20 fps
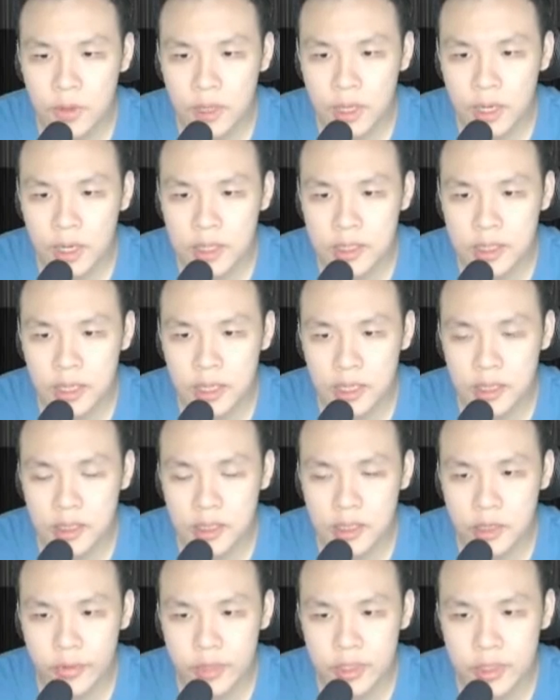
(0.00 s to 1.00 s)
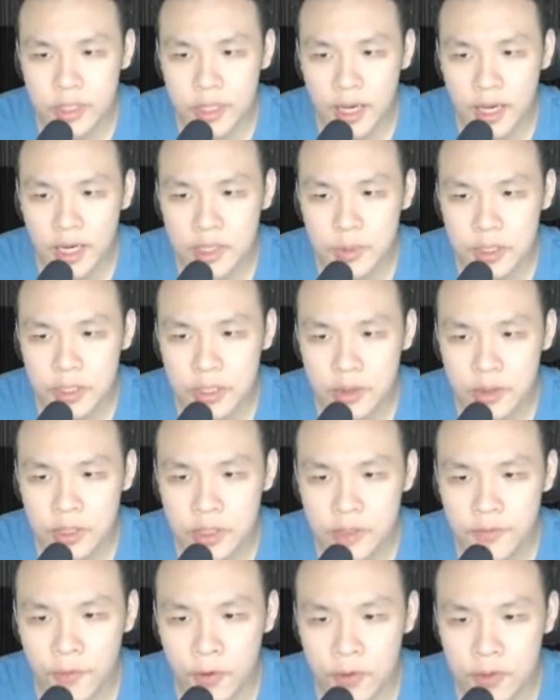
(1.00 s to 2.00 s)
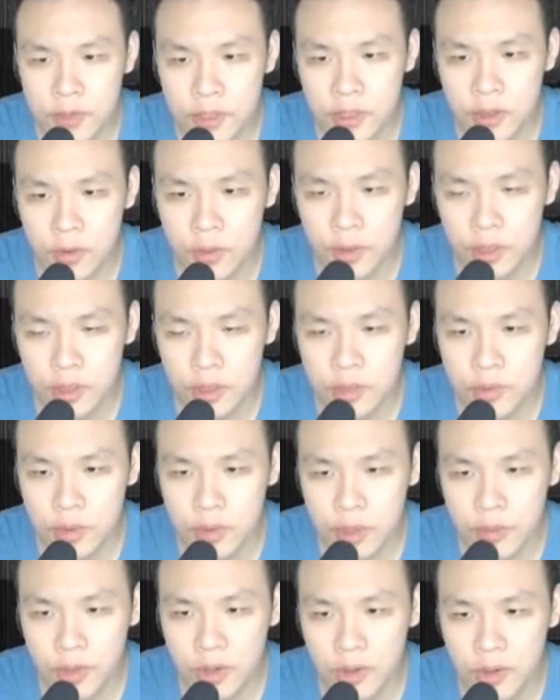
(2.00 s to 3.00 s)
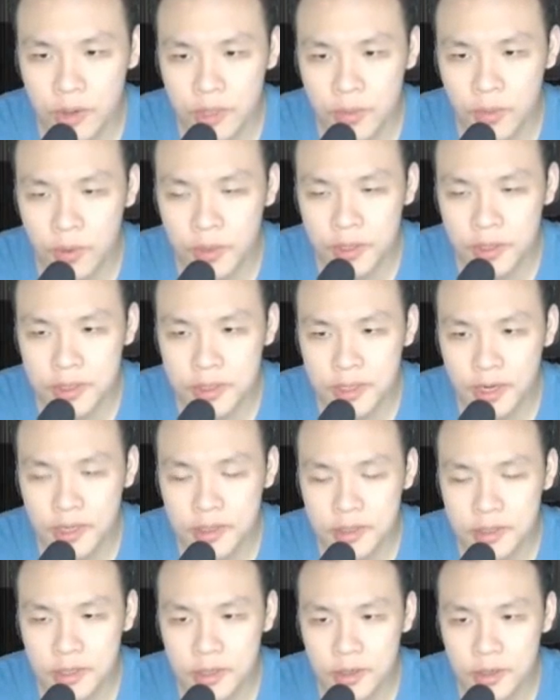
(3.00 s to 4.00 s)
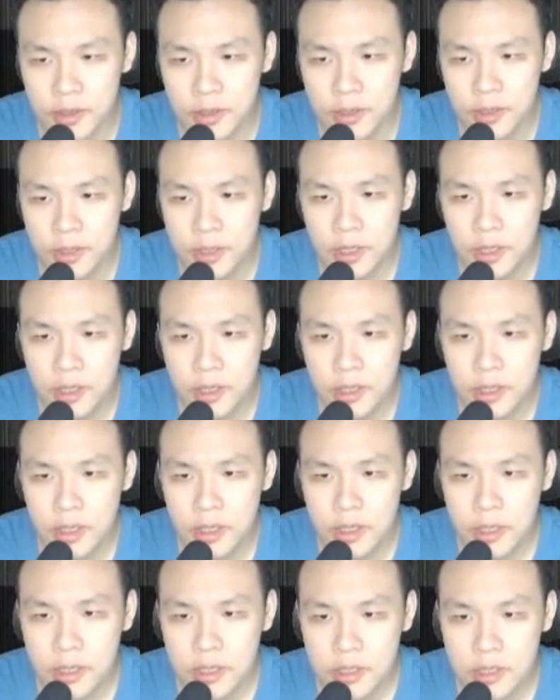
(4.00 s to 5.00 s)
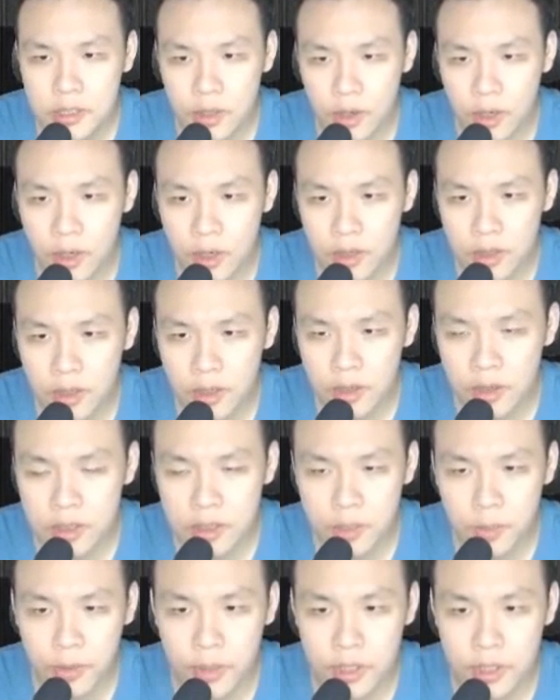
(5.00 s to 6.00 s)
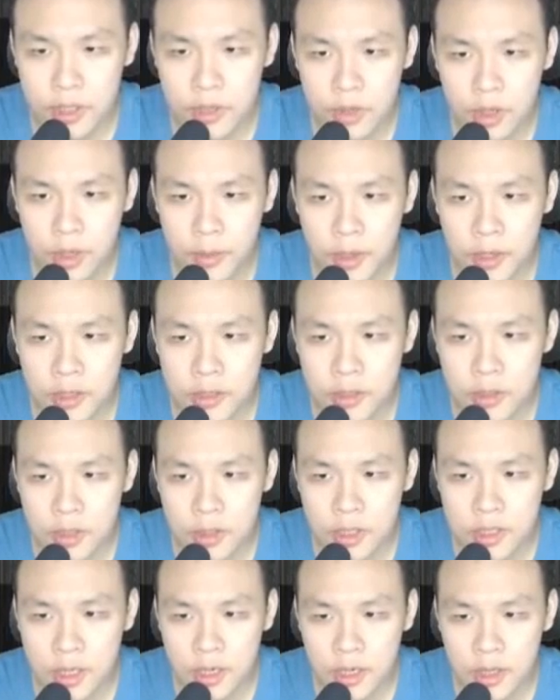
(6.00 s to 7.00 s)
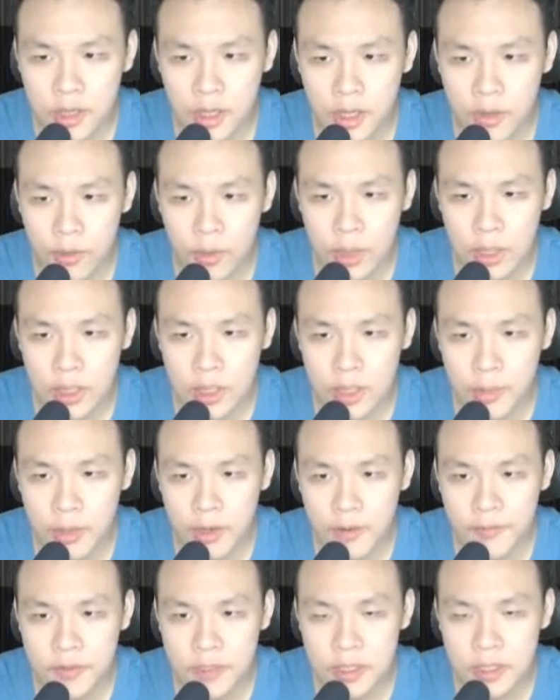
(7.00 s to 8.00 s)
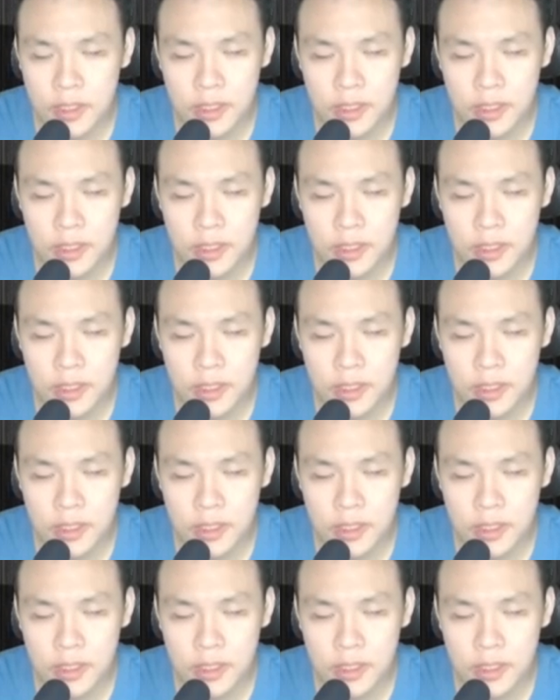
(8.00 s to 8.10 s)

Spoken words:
has like decreased attack speed. So his first skill works really well with his second skill. So all in all, he's a pretty strong monster. He's got like 3 debuffs.